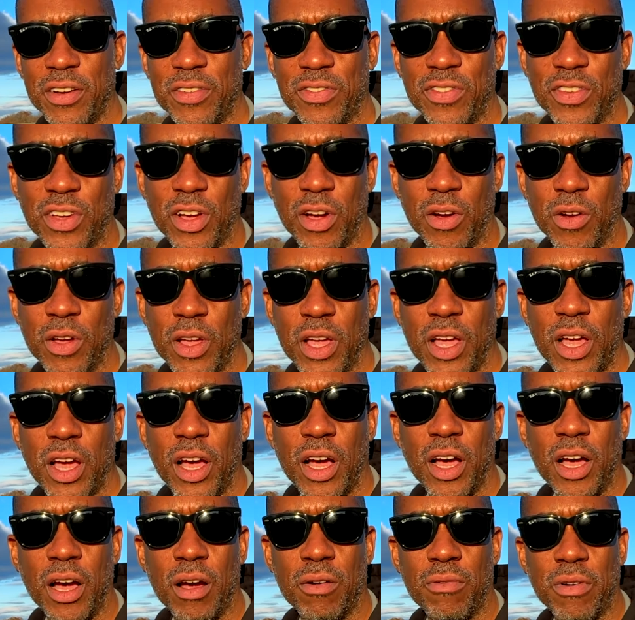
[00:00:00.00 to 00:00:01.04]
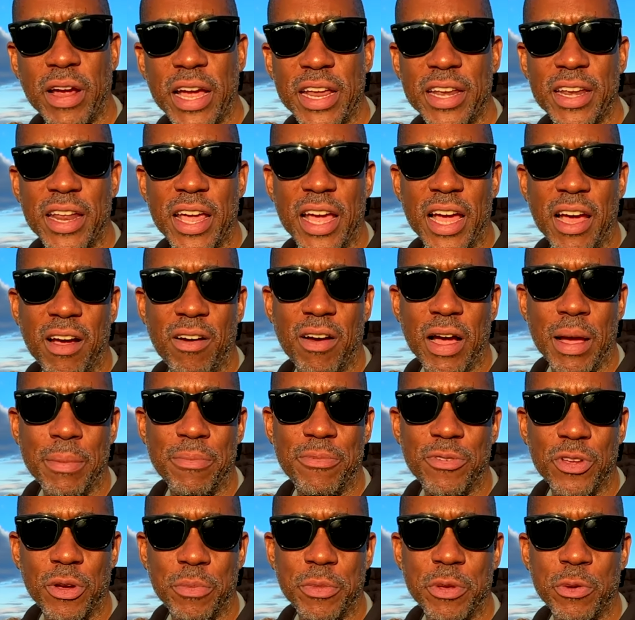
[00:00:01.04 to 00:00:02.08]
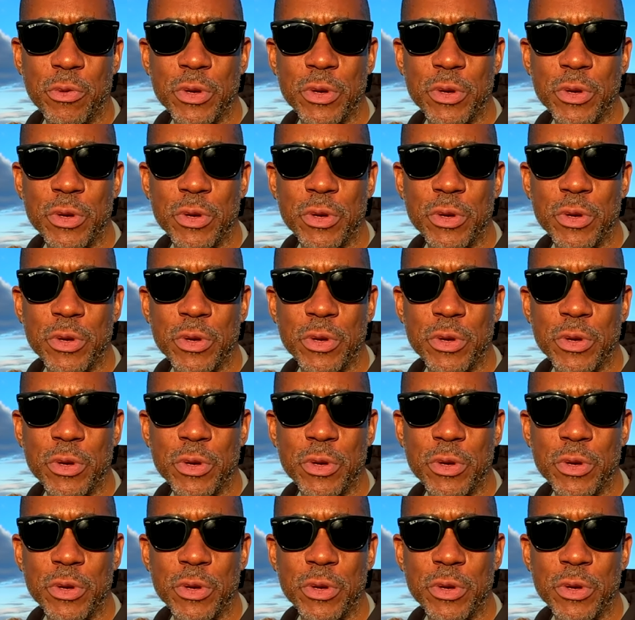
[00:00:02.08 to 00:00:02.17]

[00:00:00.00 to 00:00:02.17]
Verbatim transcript: So right now I'm filming